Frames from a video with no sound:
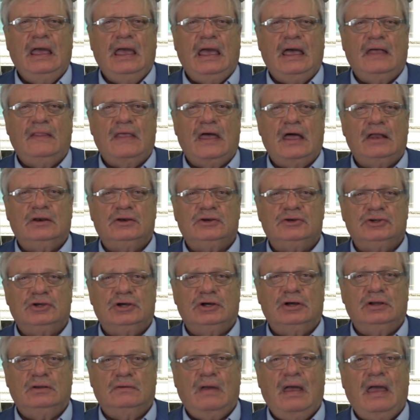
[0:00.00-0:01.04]
and
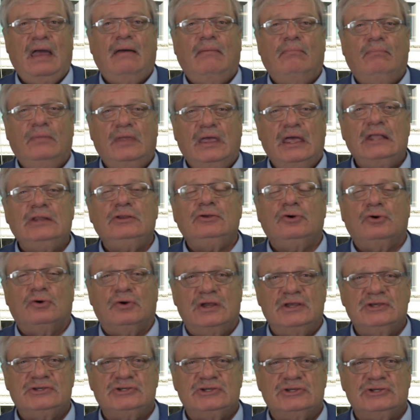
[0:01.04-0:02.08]
that
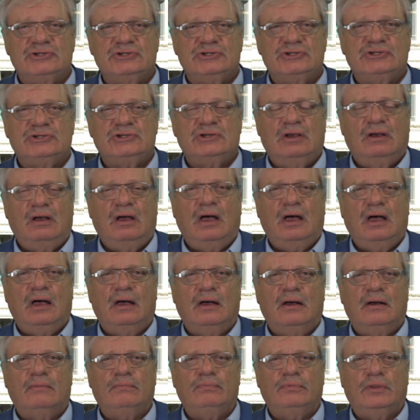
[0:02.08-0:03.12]
increases
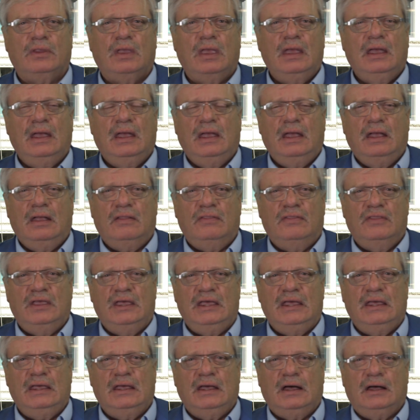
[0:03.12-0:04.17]

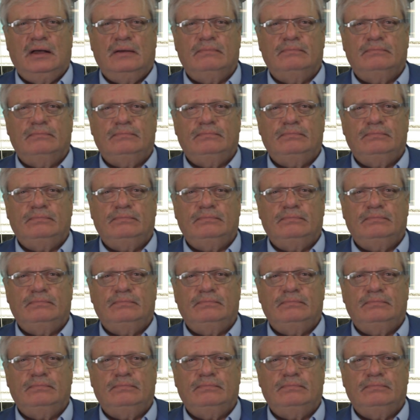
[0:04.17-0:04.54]
the